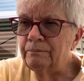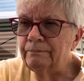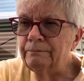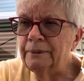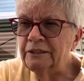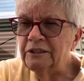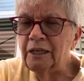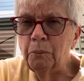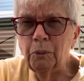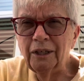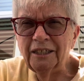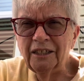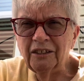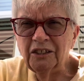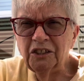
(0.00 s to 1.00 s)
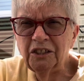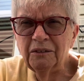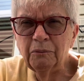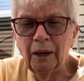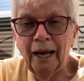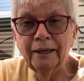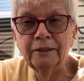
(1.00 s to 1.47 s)
be somewhat
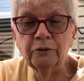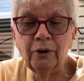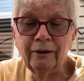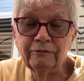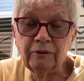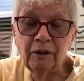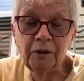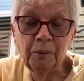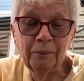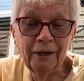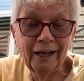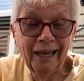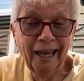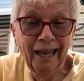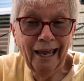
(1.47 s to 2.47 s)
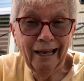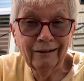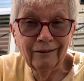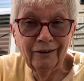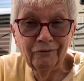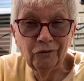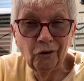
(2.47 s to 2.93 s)
diligent. I do have a little bit of cake
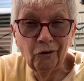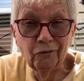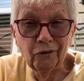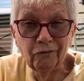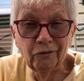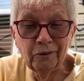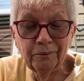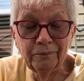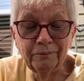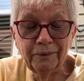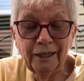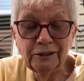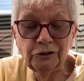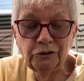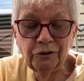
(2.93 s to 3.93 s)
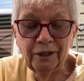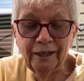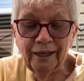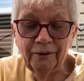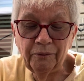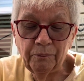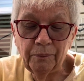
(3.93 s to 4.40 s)
left over from
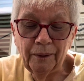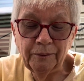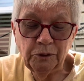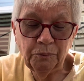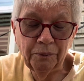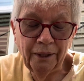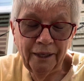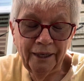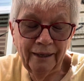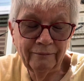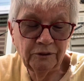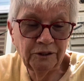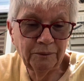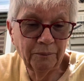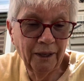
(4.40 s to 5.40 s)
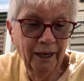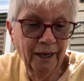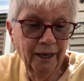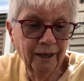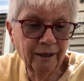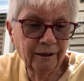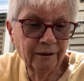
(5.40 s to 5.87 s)
yesterday. I, I do plan on having some
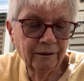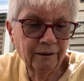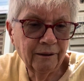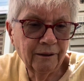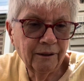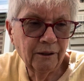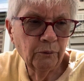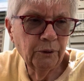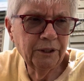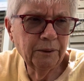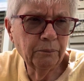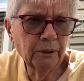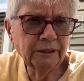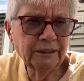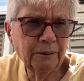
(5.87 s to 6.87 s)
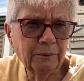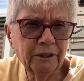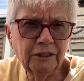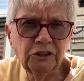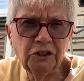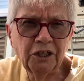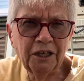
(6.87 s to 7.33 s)
cake. We did bring some of
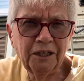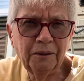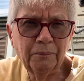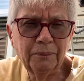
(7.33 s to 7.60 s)
the chicken and